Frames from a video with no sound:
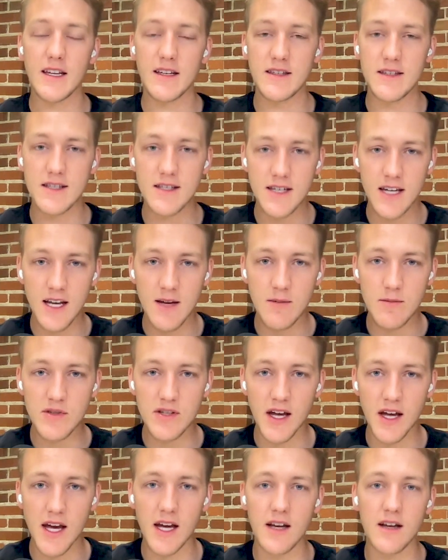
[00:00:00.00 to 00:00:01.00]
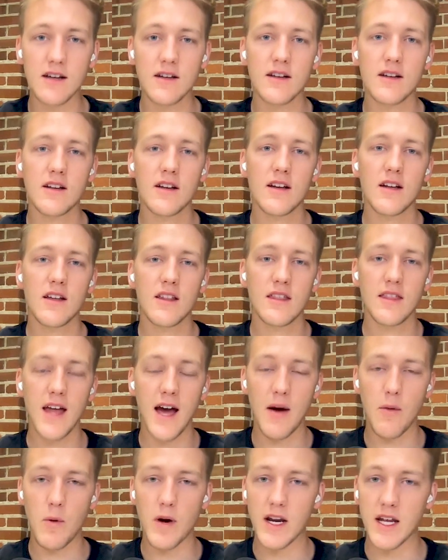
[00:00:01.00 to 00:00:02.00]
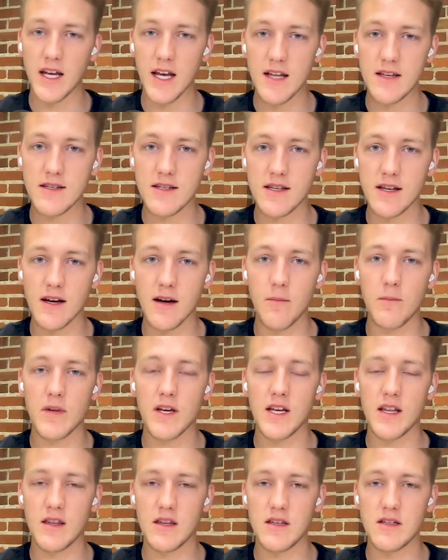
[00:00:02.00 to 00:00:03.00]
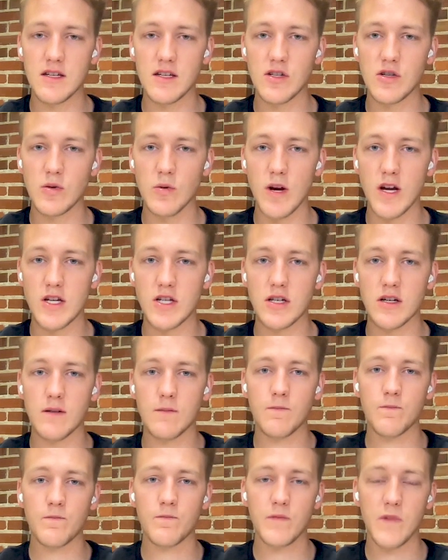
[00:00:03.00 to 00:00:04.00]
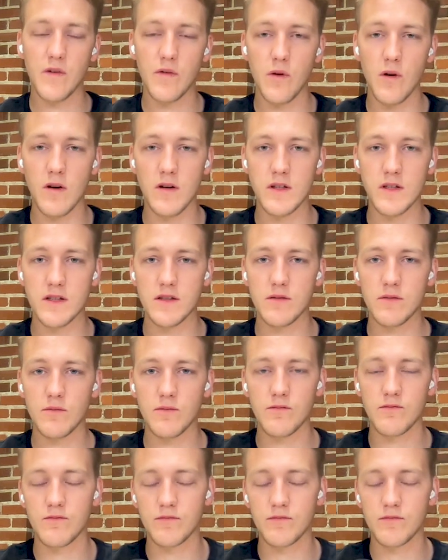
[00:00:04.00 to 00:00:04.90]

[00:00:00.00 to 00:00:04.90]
And it seems like that went against them in this situation. Of course,